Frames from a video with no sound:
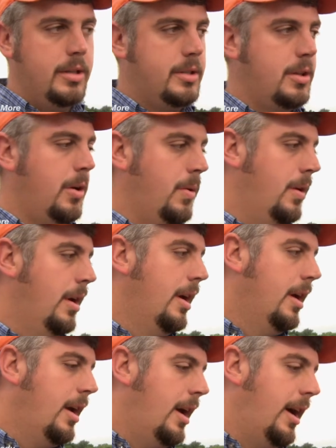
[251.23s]
So
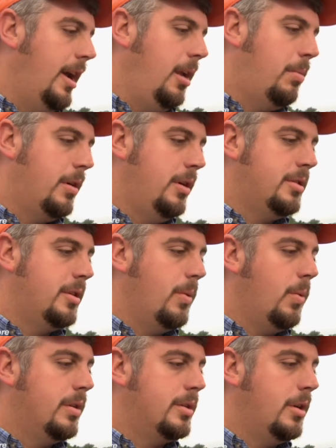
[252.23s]
uh, any producer
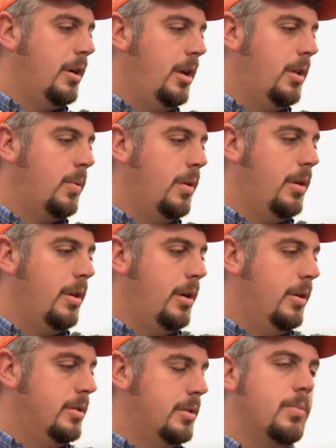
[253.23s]
who wants to go to either one of
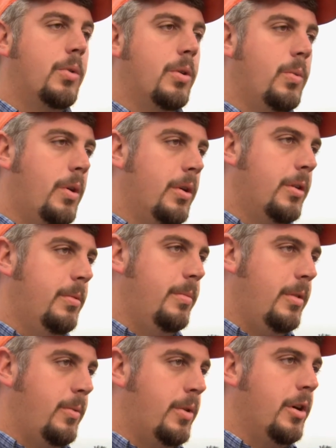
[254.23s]
those is more than welcome.
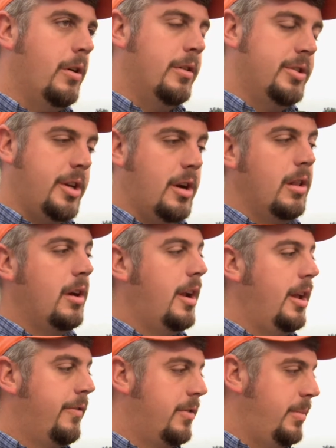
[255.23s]
And we're going to share a lot
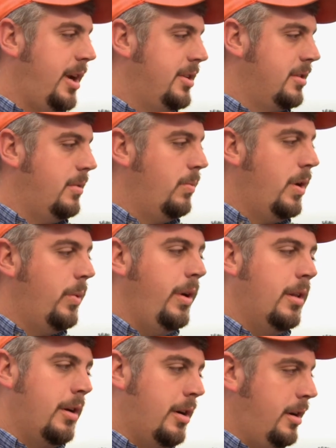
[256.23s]
of information on what we
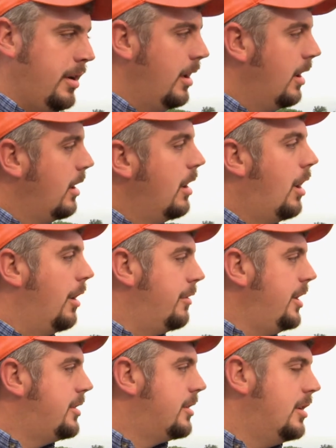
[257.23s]
learned on
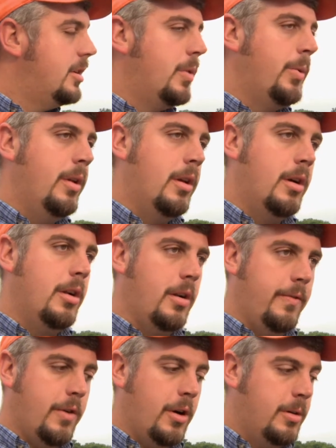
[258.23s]
research, what we learned
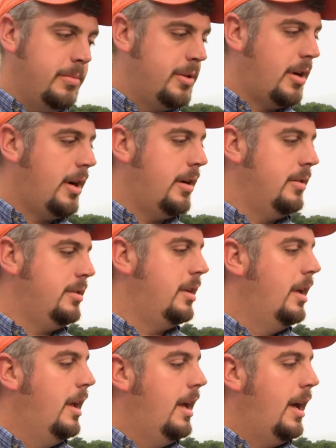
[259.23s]
on farm trials,
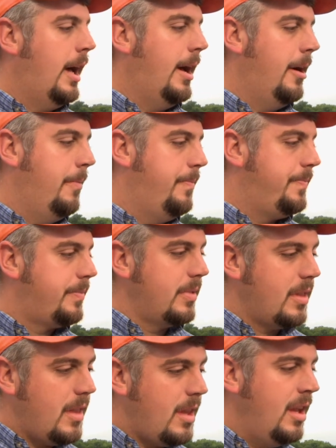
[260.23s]
uh,
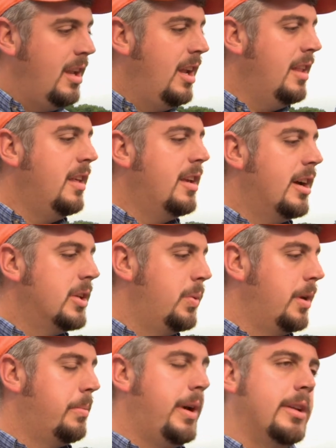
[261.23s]
and anything else
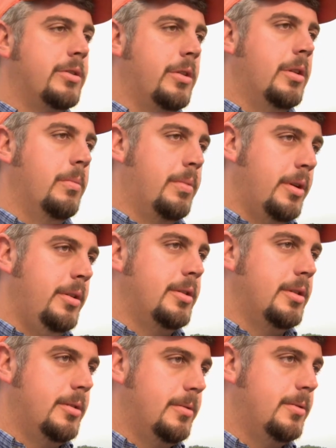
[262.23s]
we can pass on to the
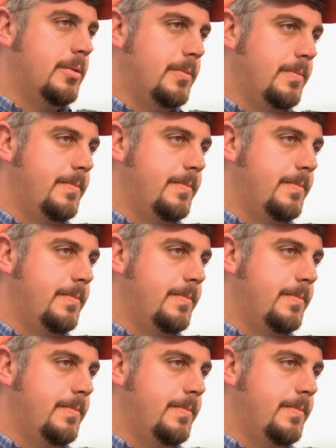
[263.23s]
producer. So.